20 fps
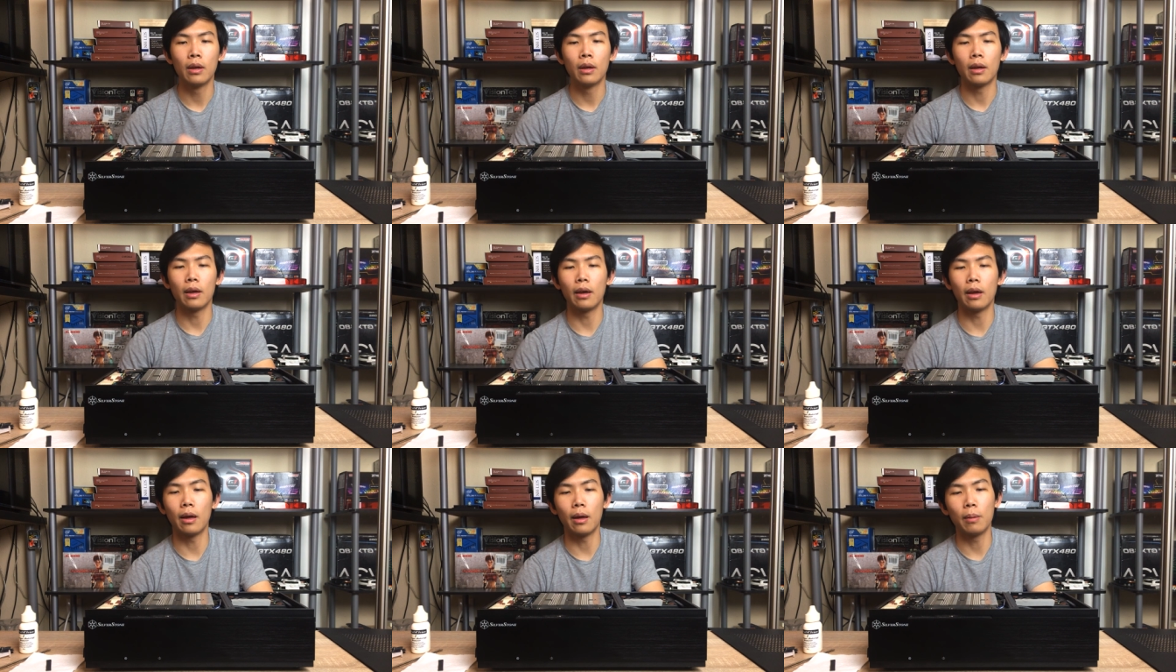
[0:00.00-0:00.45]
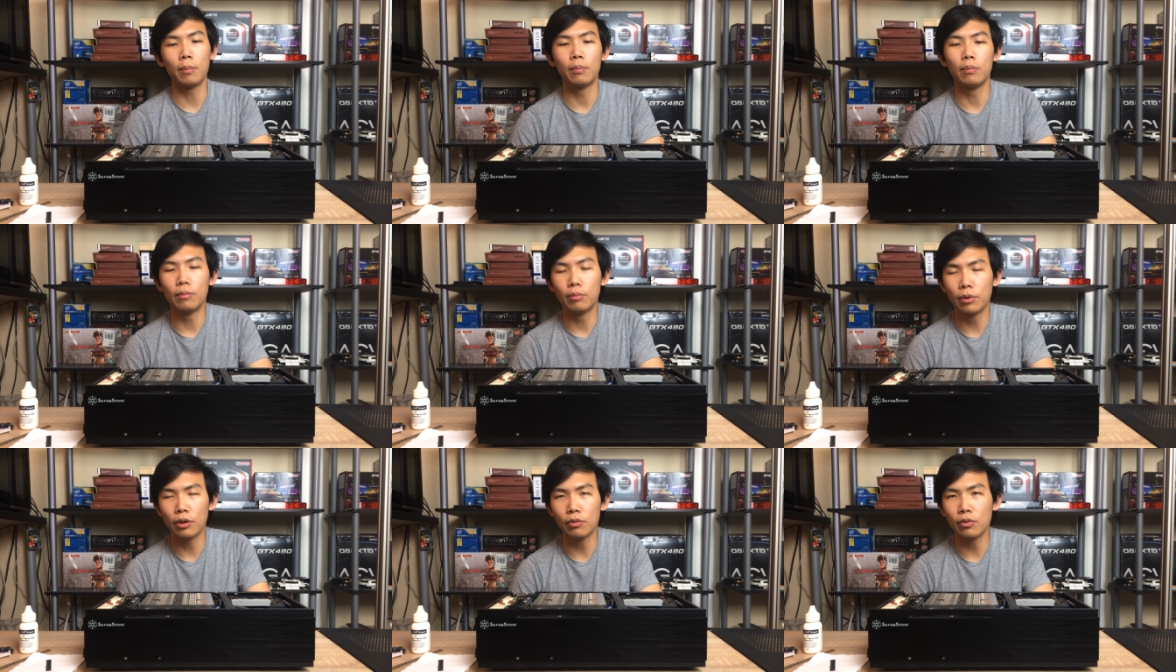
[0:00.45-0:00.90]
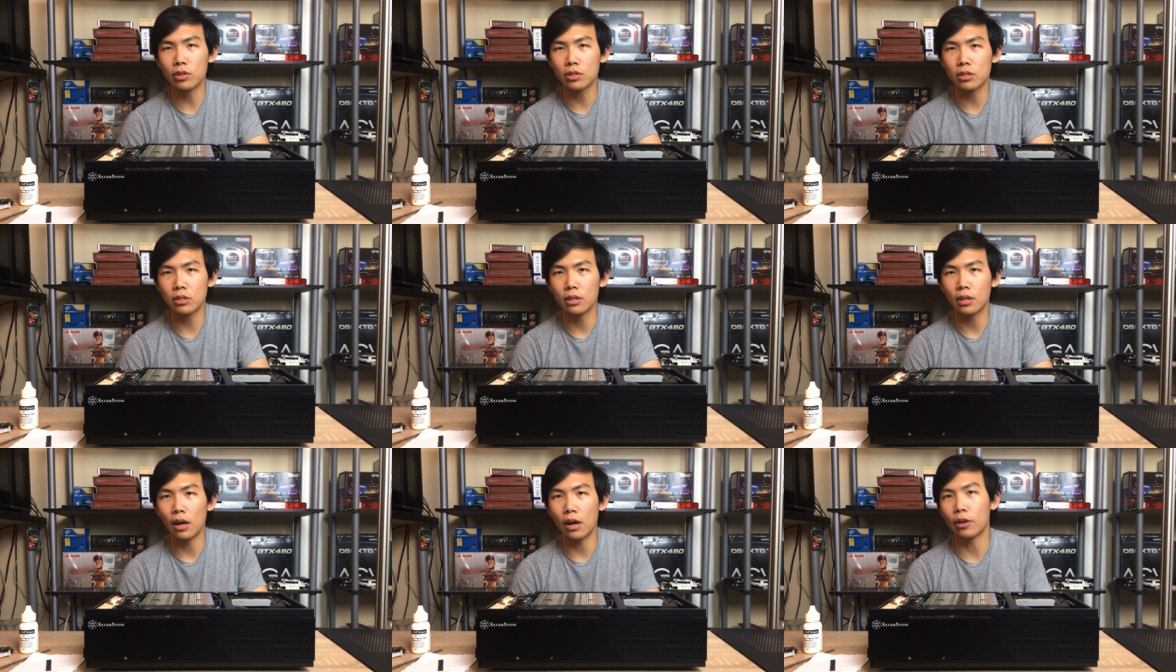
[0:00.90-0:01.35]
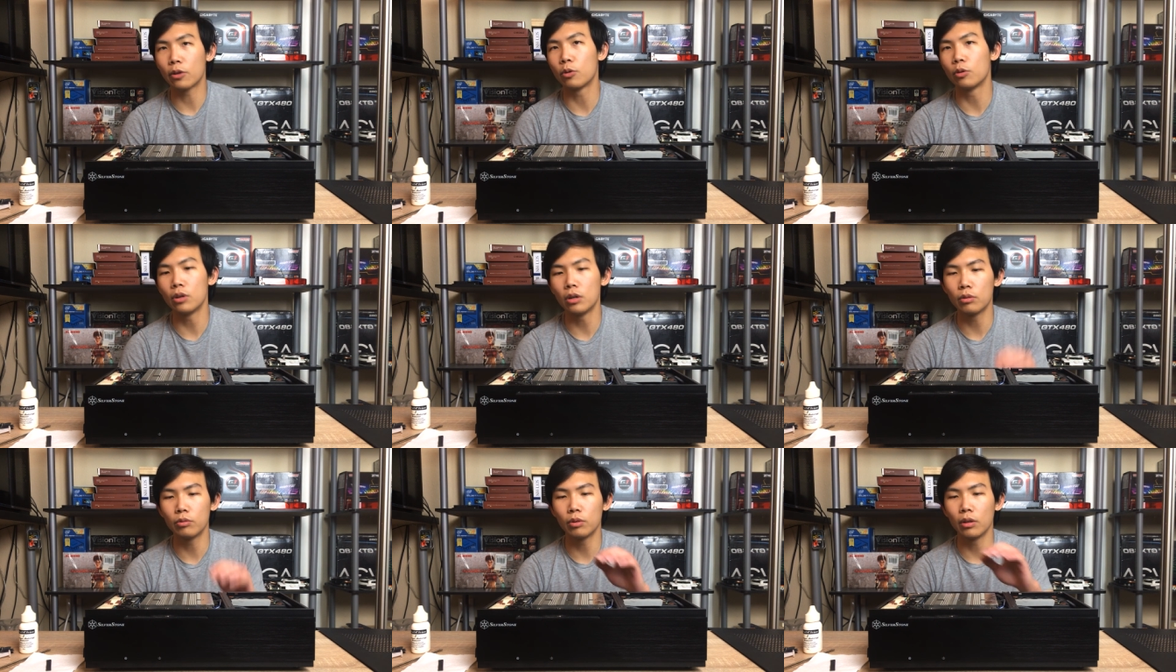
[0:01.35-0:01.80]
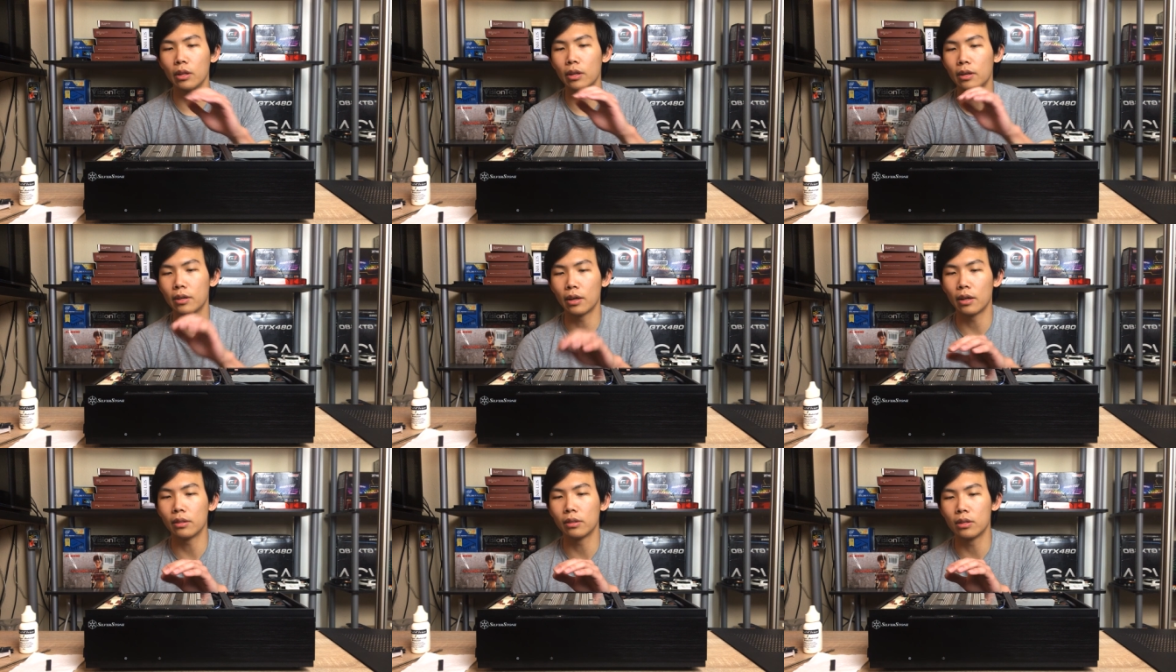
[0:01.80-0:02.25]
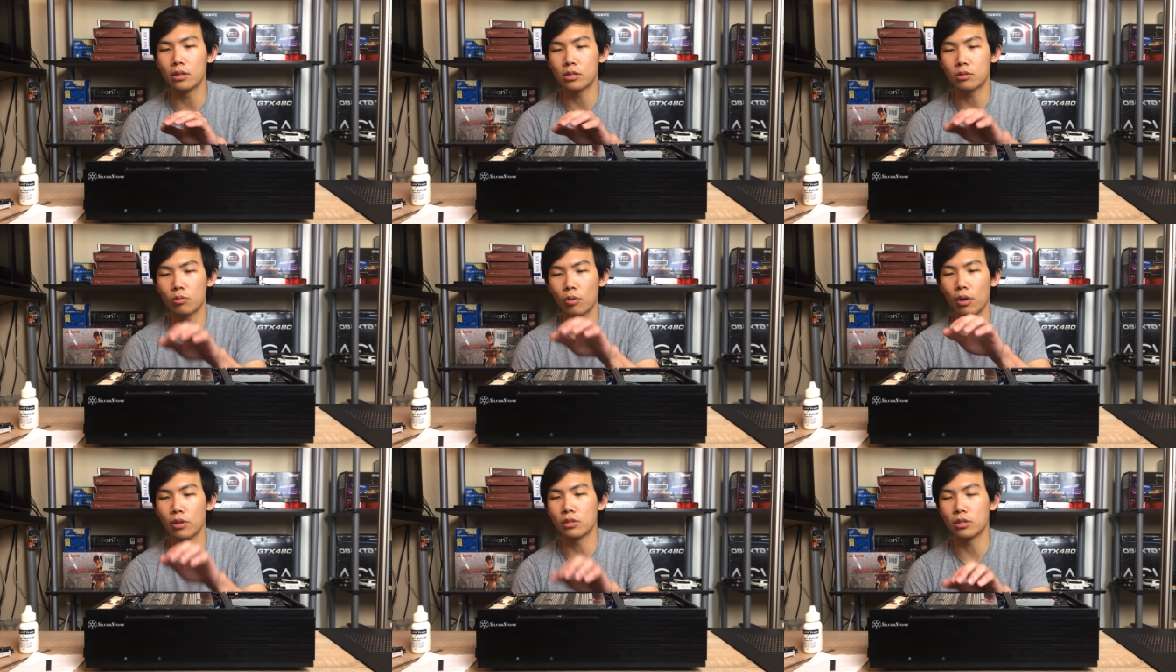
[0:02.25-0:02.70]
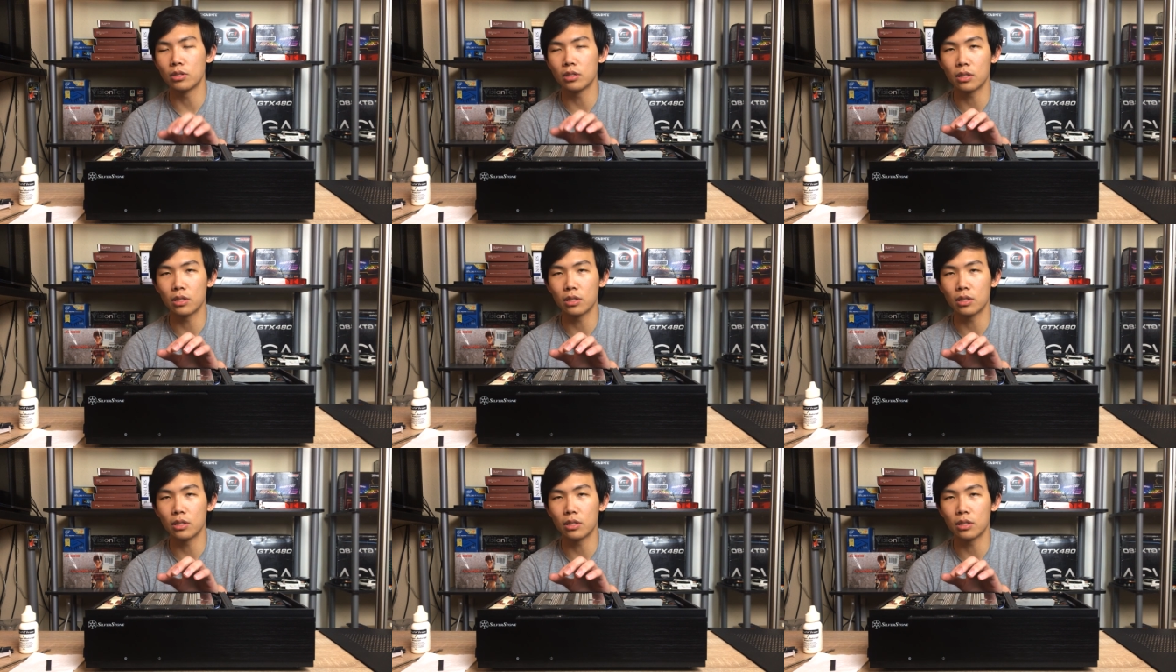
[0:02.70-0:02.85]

And previously I couldn't really get this Ryzen